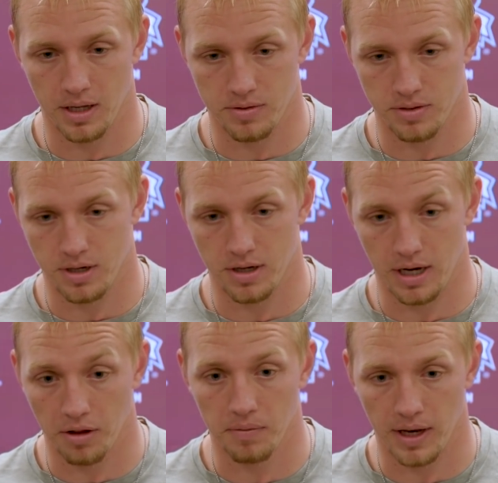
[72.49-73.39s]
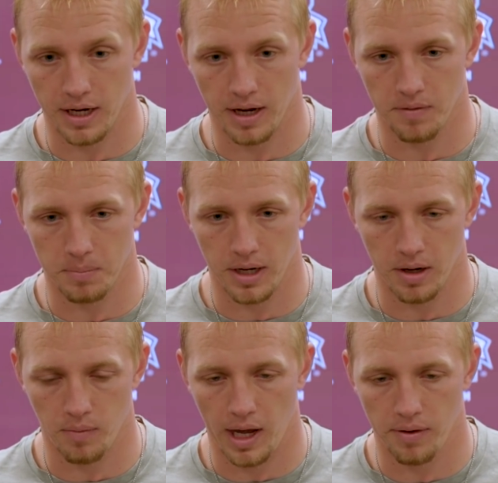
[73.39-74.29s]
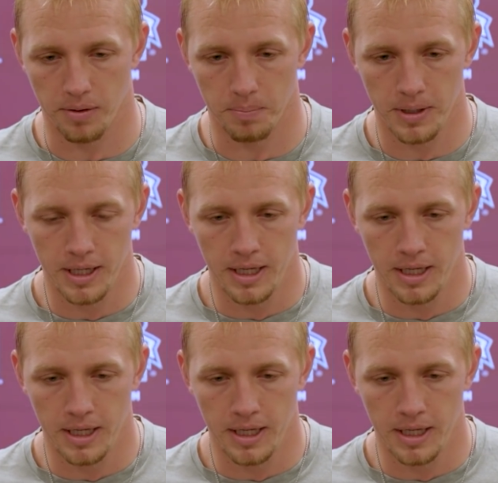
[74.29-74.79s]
interested in elevating everybody around him.